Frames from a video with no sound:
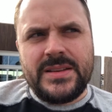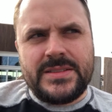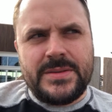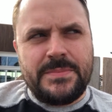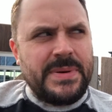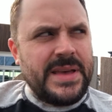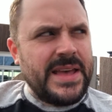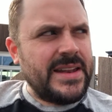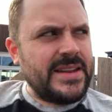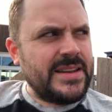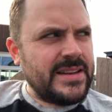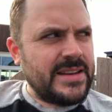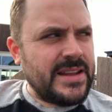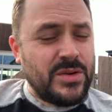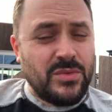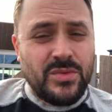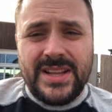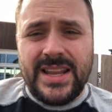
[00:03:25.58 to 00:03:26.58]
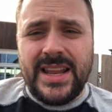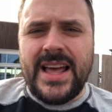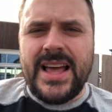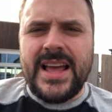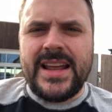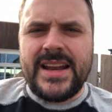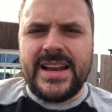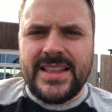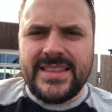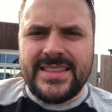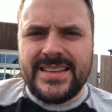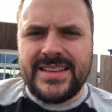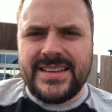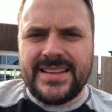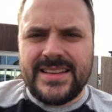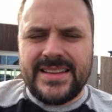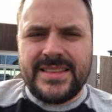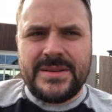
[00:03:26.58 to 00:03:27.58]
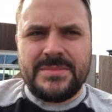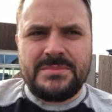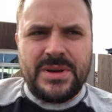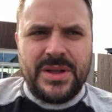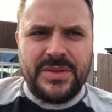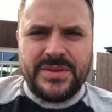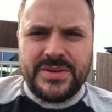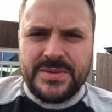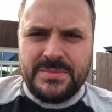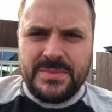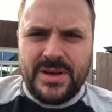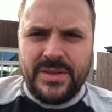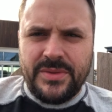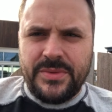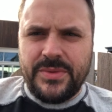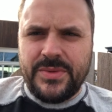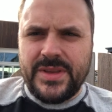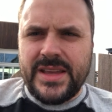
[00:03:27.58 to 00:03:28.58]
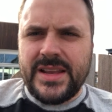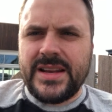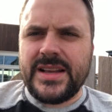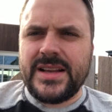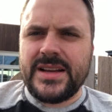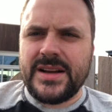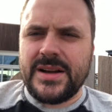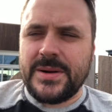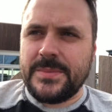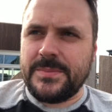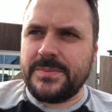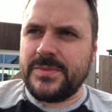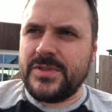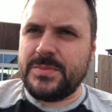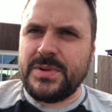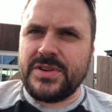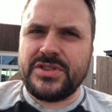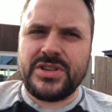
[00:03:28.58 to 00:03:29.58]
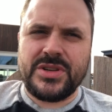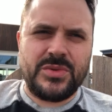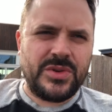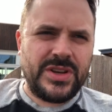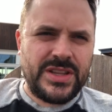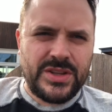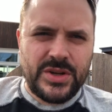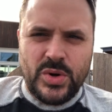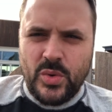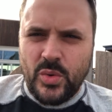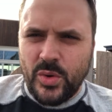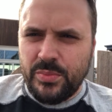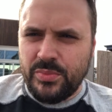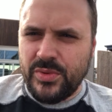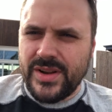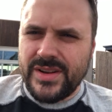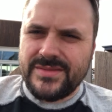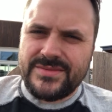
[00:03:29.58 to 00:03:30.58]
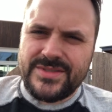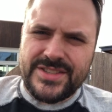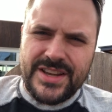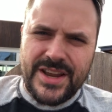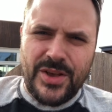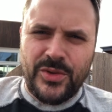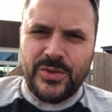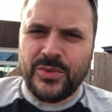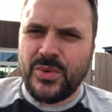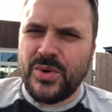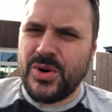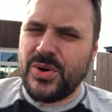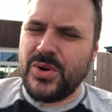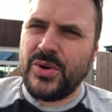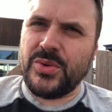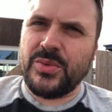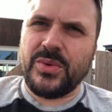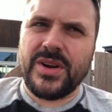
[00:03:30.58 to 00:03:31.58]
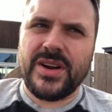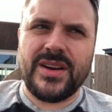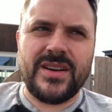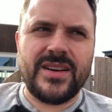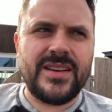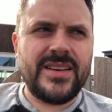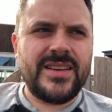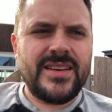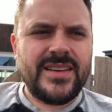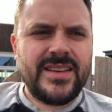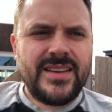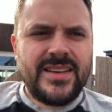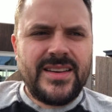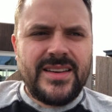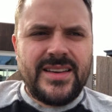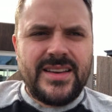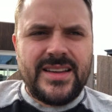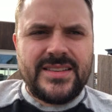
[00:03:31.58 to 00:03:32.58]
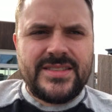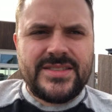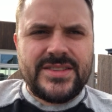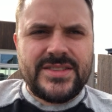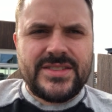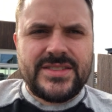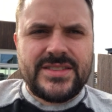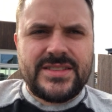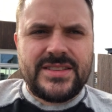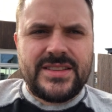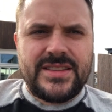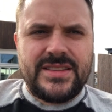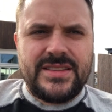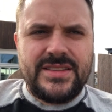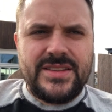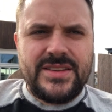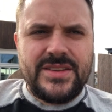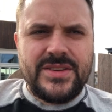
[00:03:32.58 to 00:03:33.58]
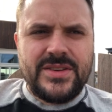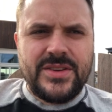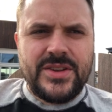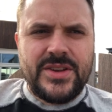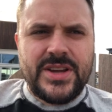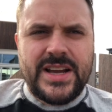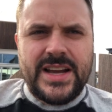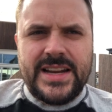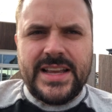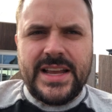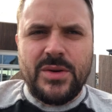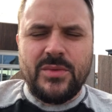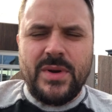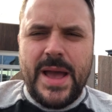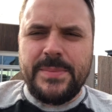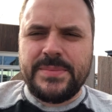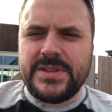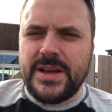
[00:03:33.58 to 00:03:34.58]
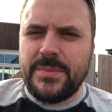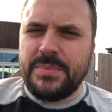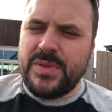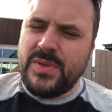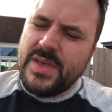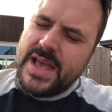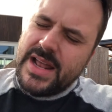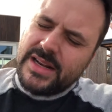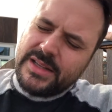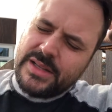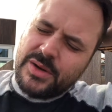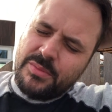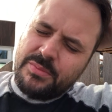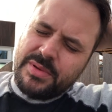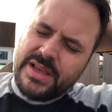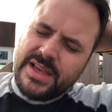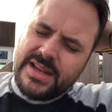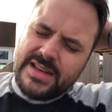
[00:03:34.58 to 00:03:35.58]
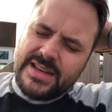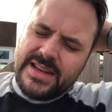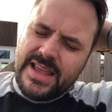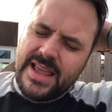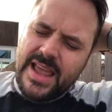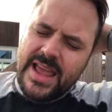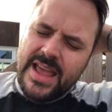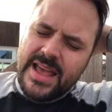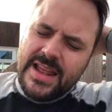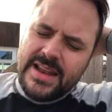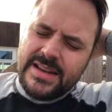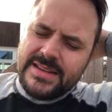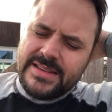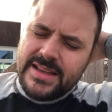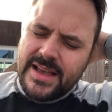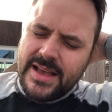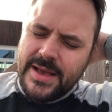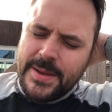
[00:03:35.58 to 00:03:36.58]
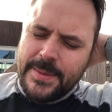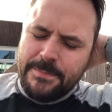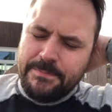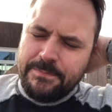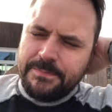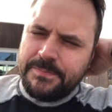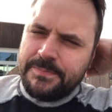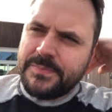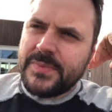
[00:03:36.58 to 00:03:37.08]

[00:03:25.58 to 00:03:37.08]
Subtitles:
dependent and reliant on the month-to-month income, especially in the corporate sales world where it's just, you kind of get wrapped up in that a little bit. And